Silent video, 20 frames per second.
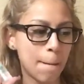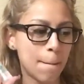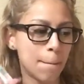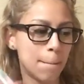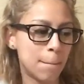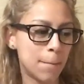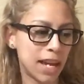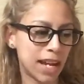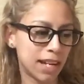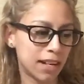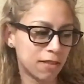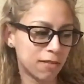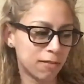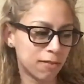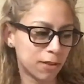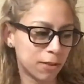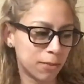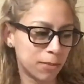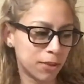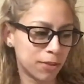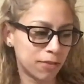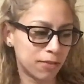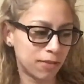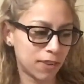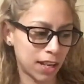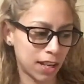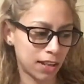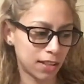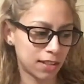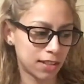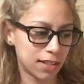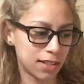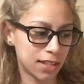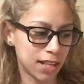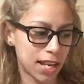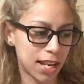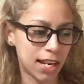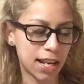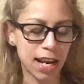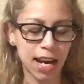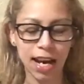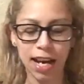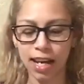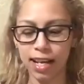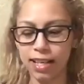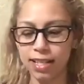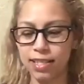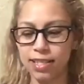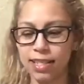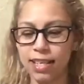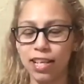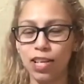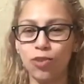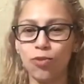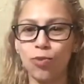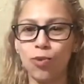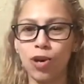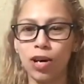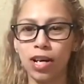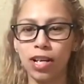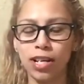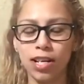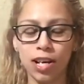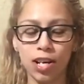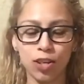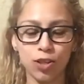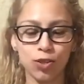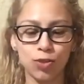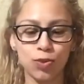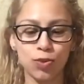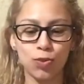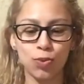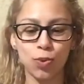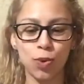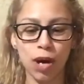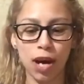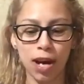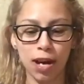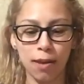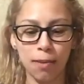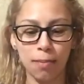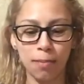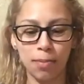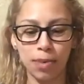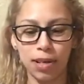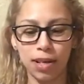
makeup from your face and eyes in one swipe.